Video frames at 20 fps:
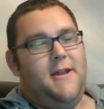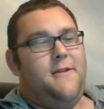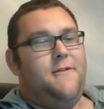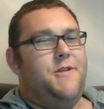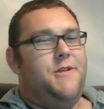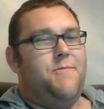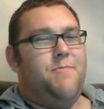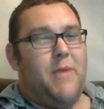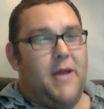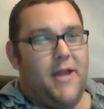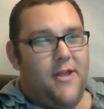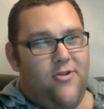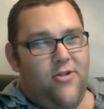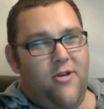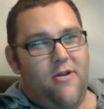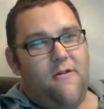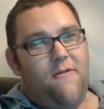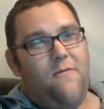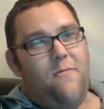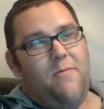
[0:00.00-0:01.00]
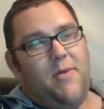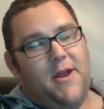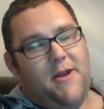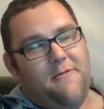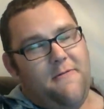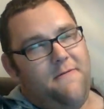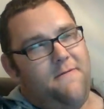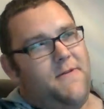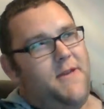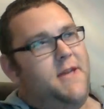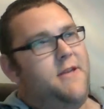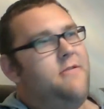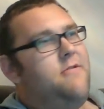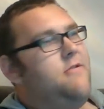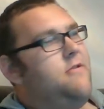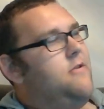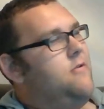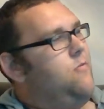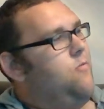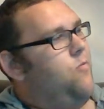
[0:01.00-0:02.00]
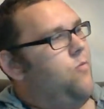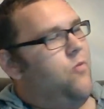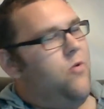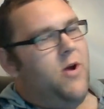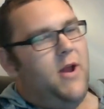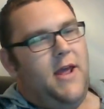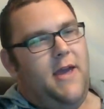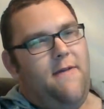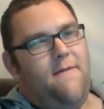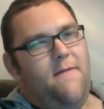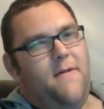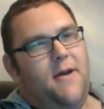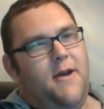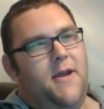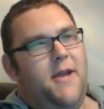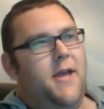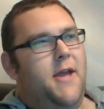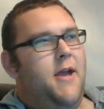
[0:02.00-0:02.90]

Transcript: Sponging off benefits and whatever.